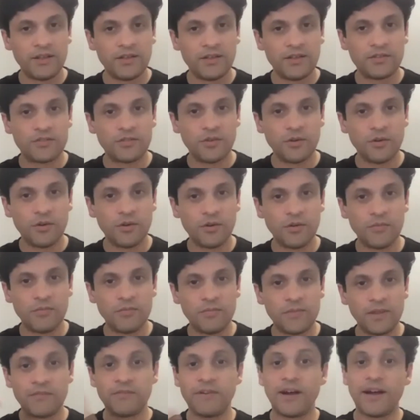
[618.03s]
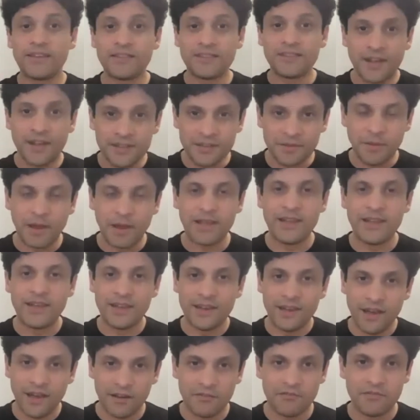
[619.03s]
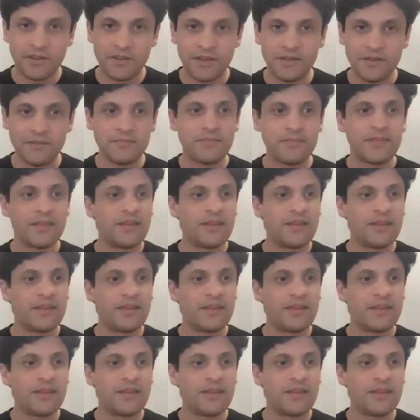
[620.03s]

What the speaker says: So if I start smiling and laughing,